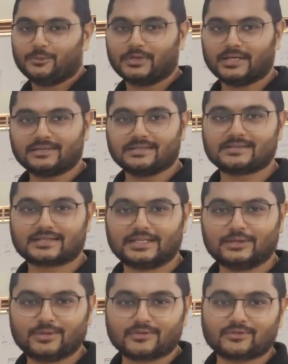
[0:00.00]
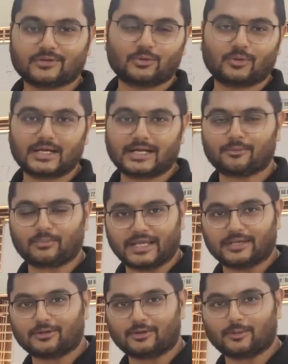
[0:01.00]
you can just give us a call at
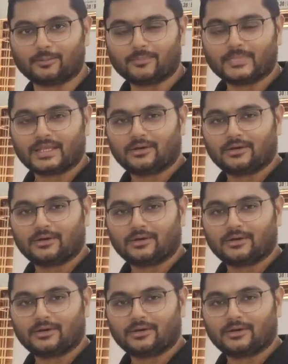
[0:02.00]
micro